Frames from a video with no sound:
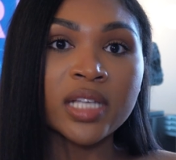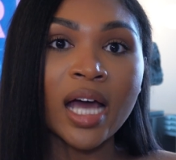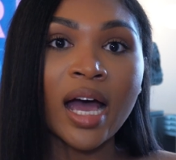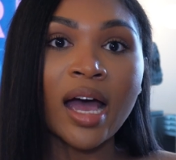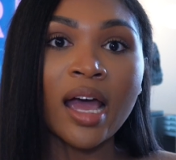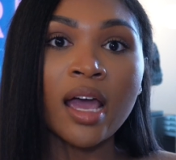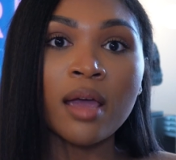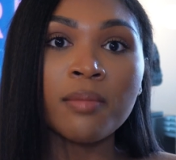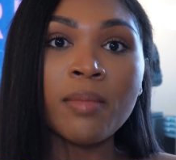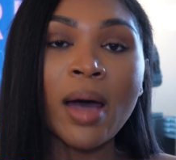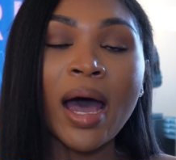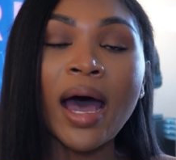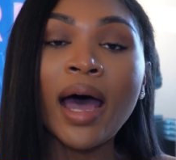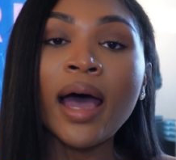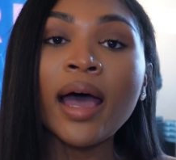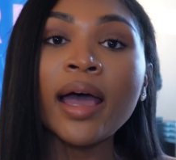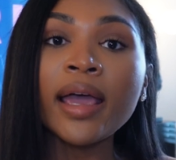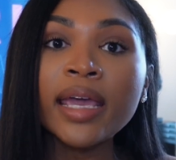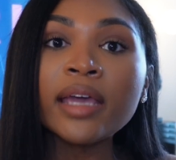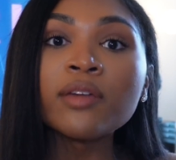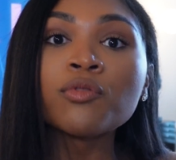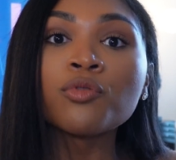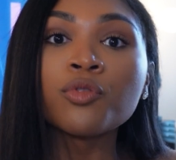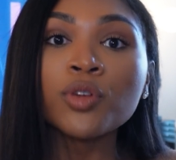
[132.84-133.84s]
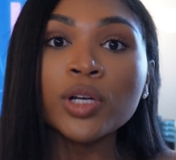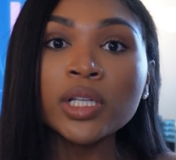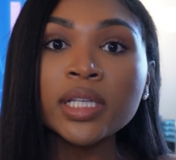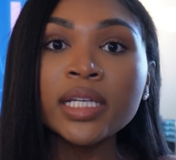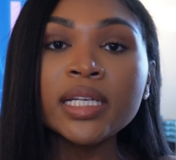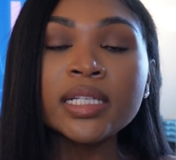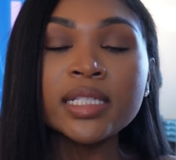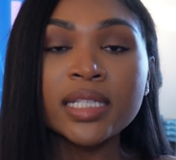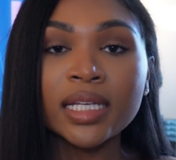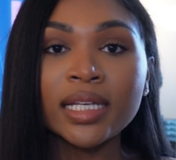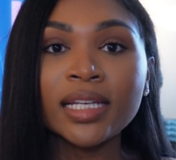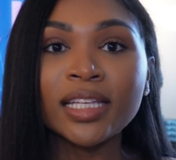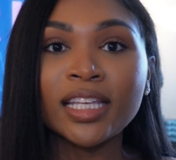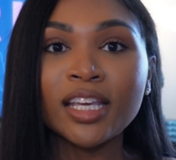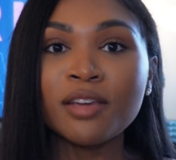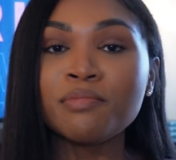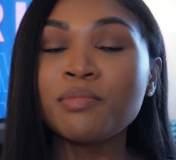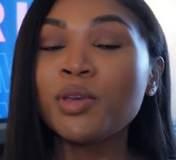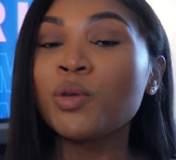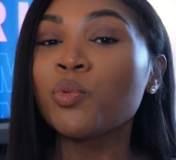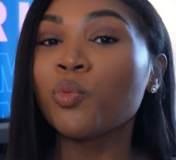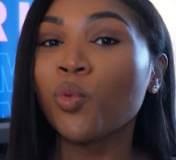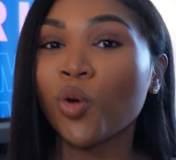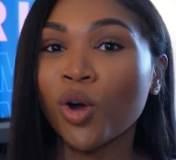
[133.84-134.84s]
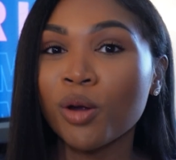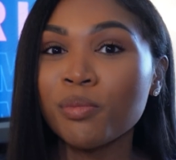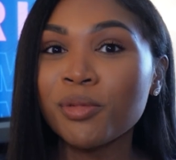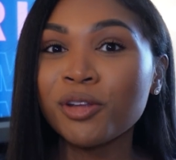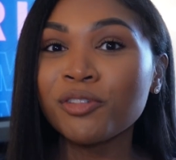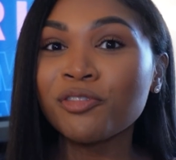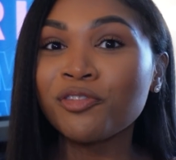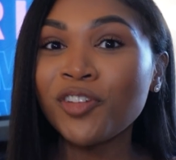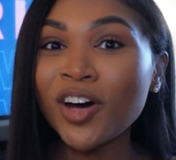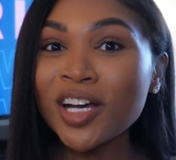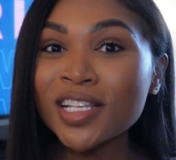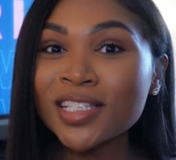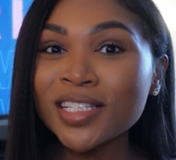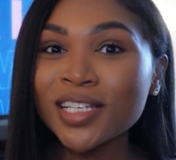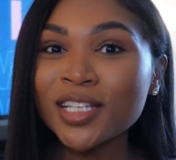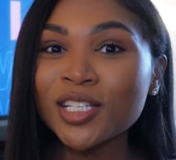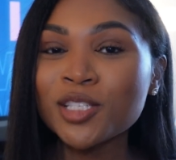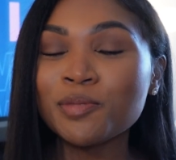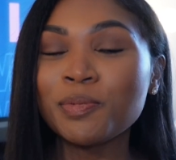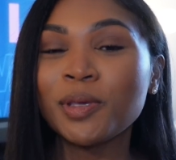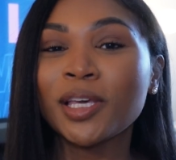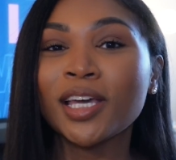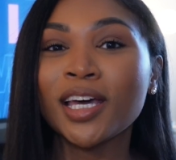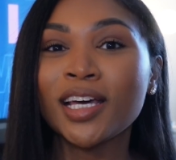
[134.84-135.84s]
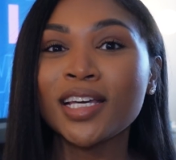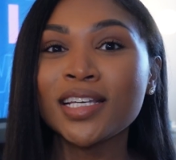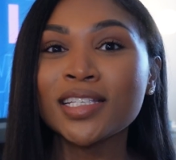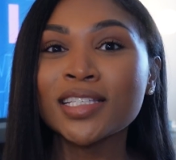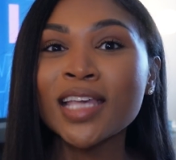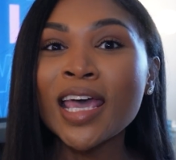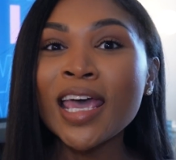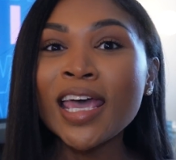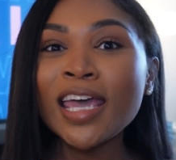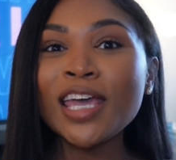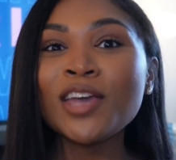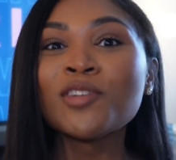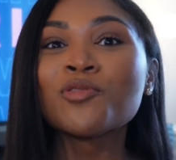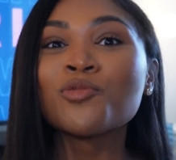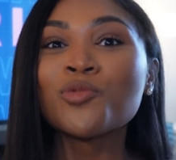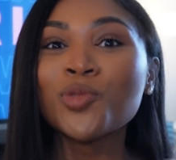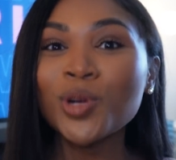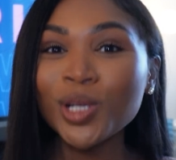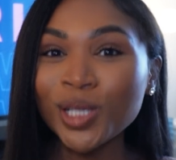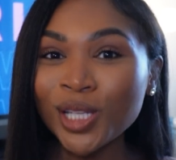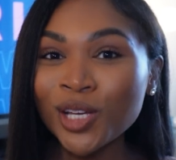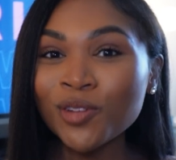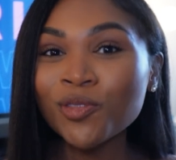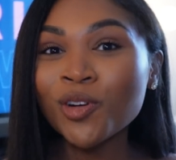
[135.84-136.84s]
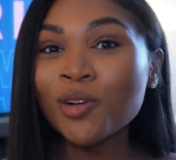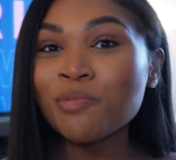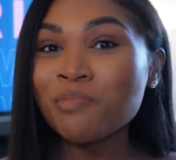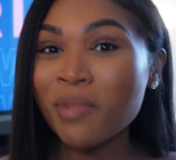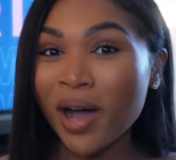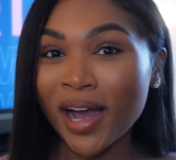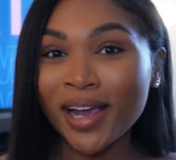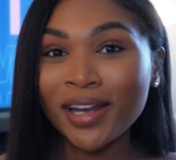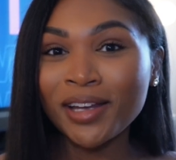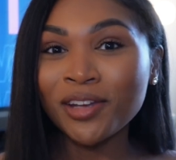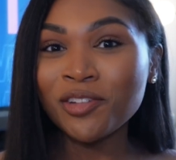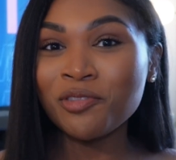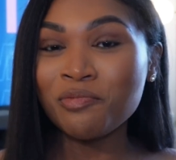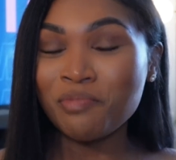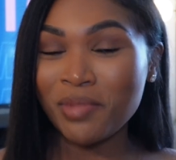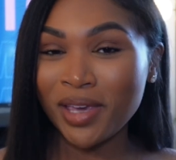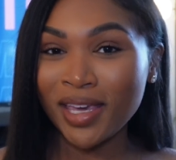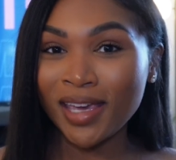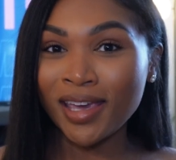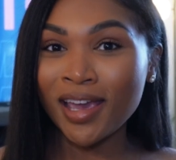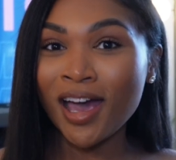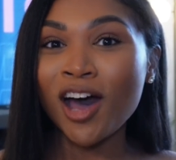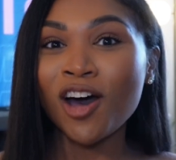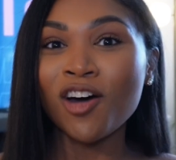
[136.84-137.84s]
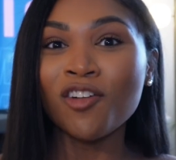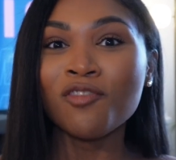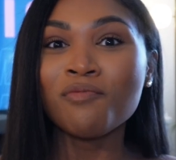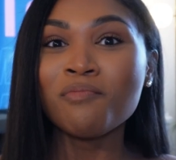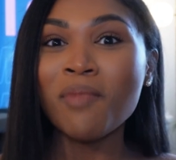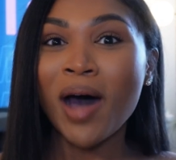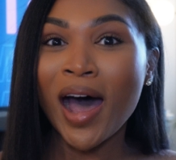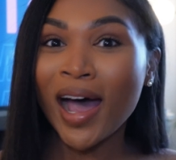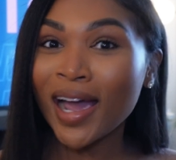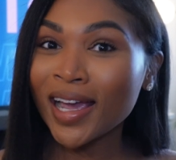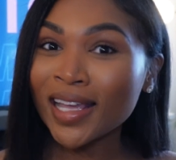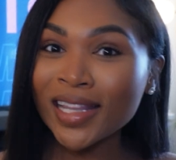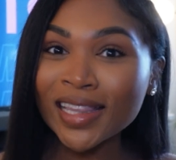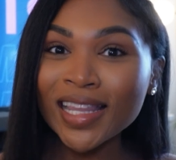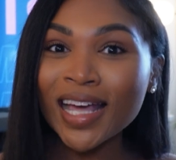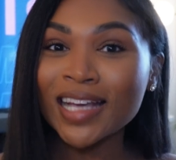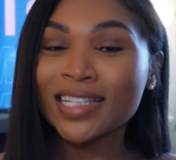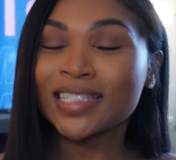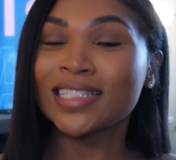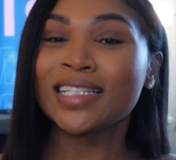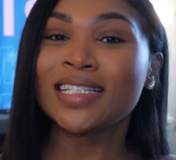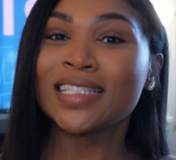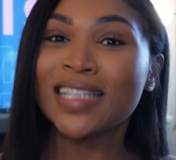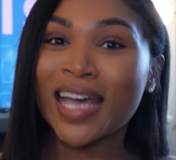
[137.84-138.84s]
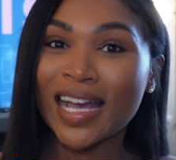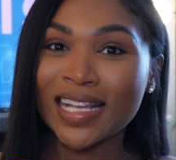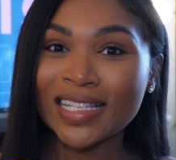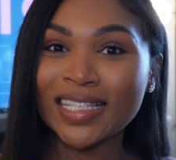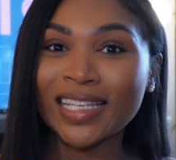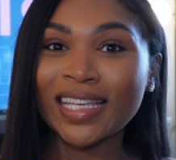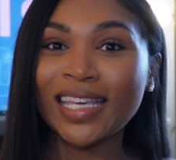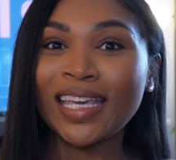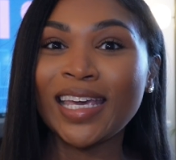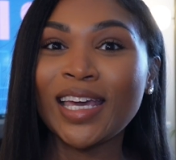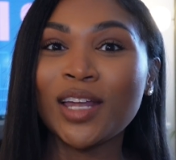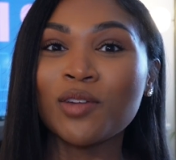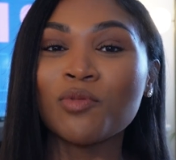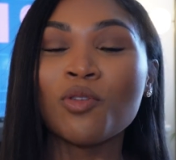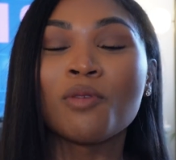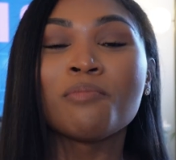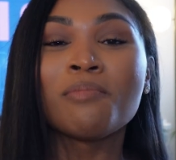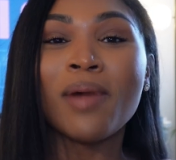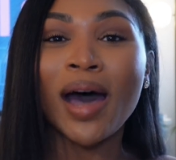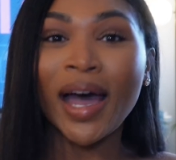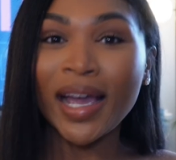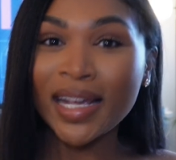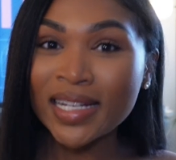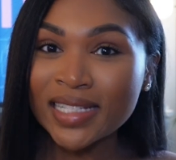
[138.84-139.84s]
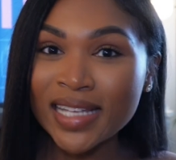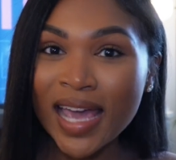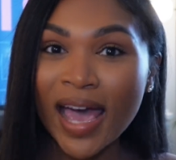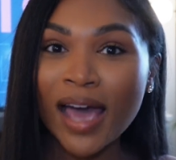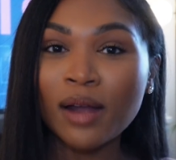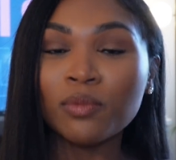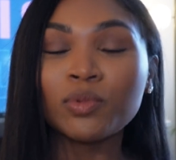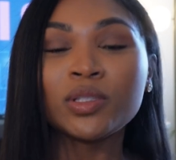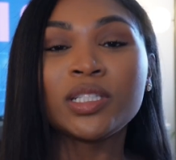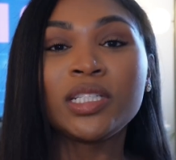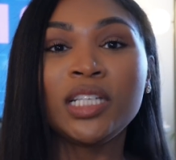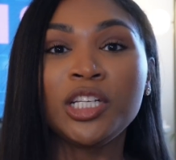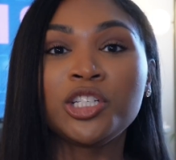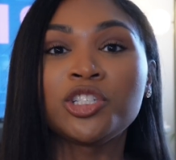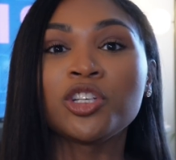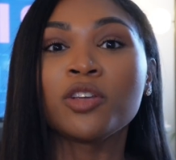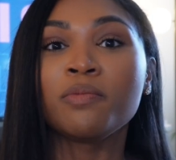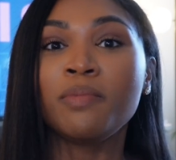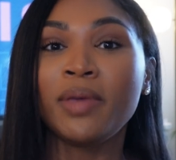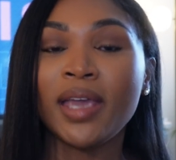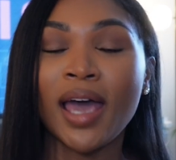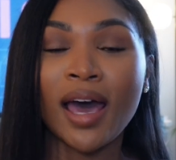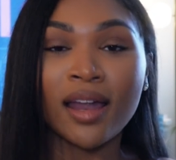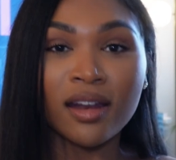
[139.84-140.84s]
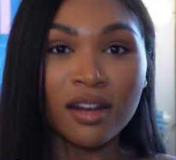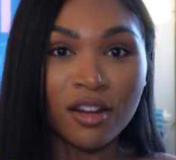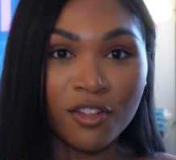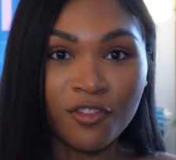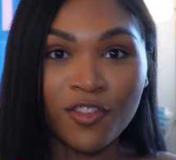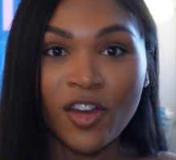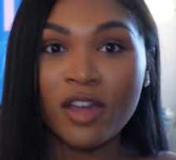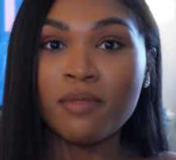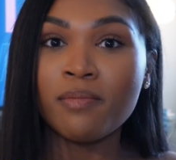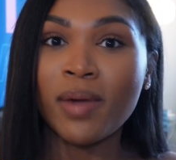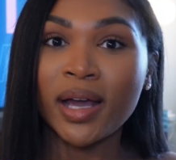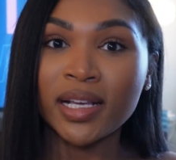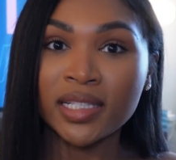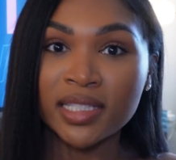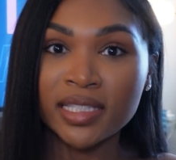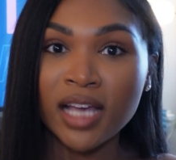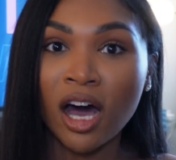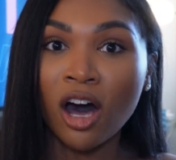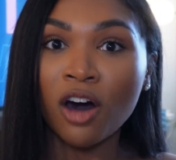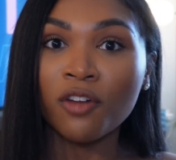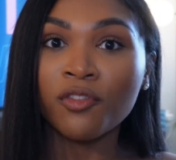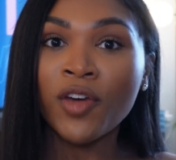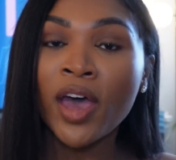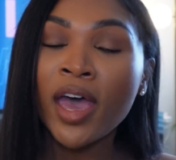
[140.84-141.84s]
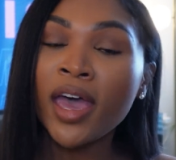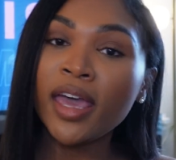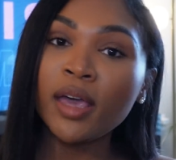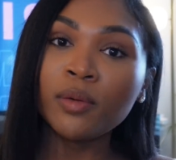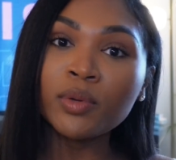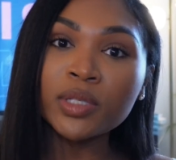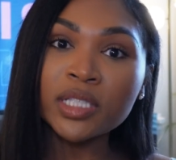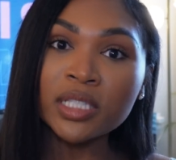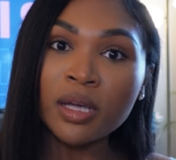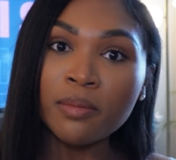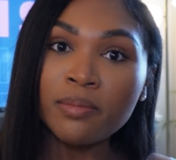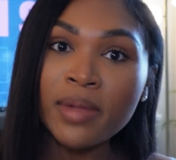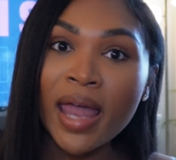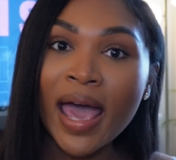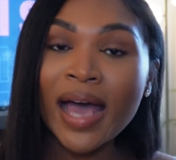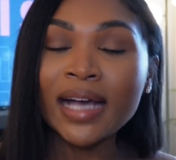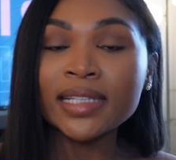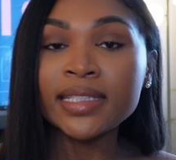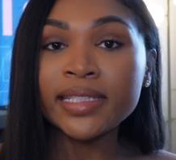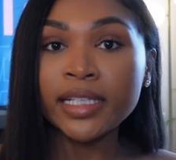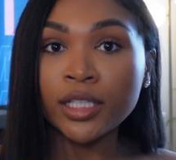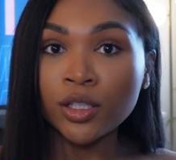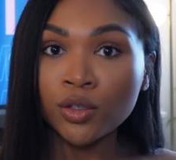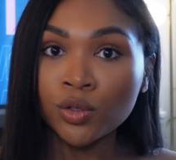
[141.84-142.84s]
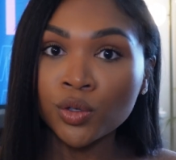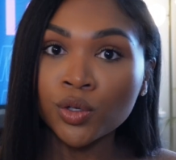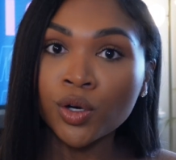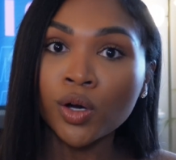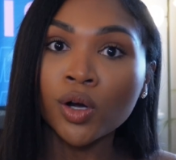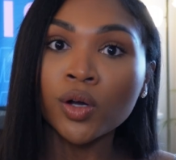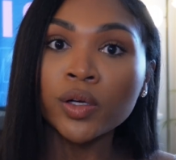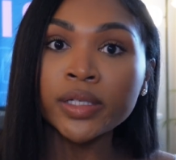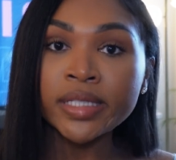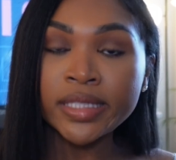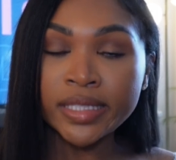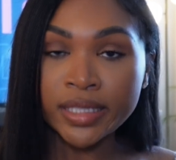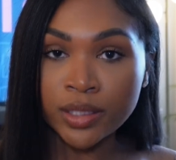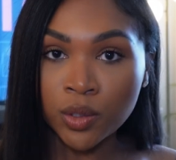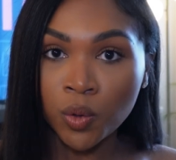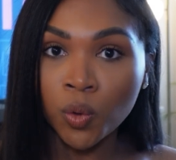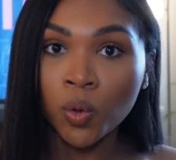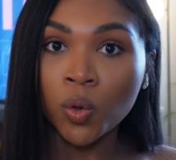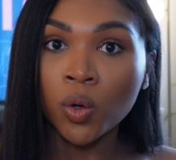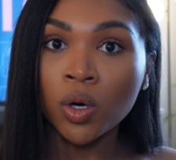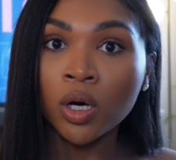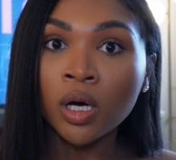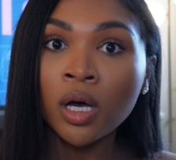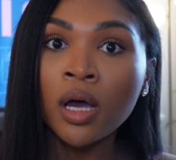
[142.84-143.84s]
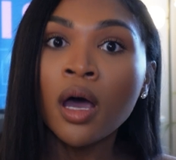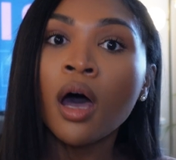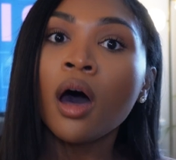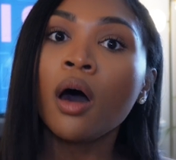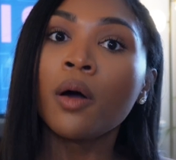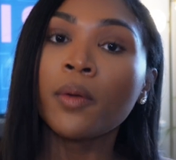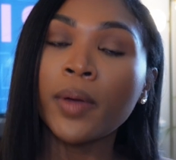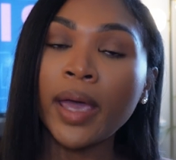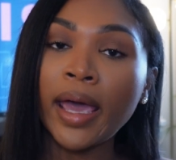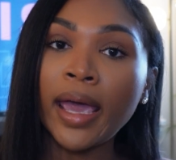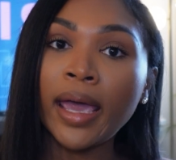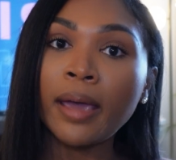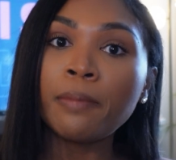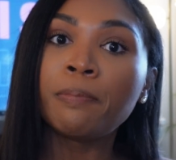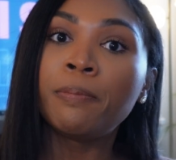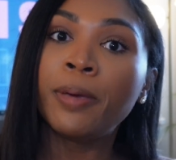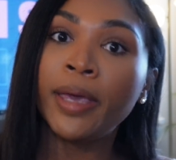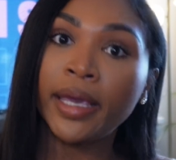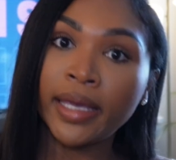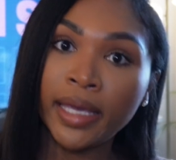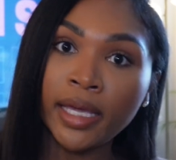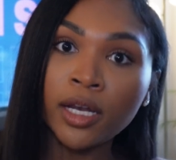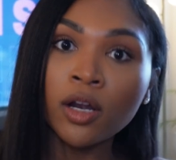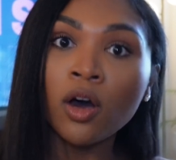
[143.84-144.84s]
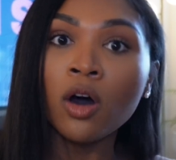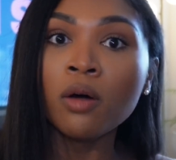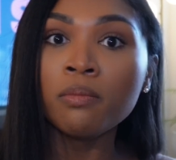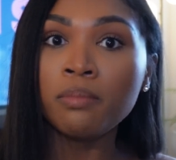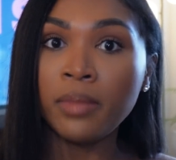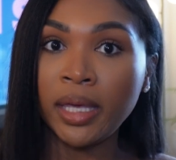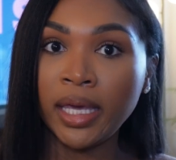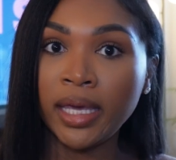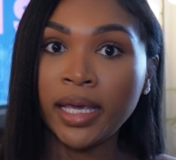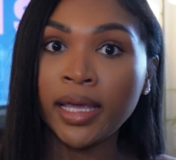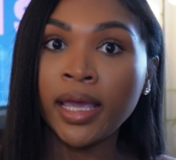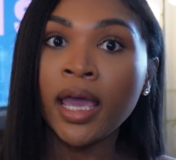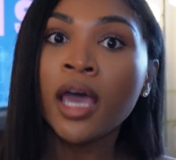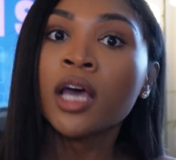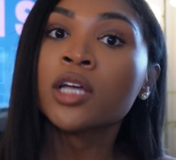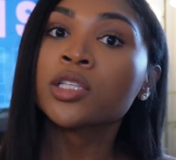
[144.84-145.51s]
time, it really did give me warm and fuzzies because it really reminded me of my lessons as a kid when my dad was teaching me how to defend myself. It was some nasty little girl in school, okay, picking on me,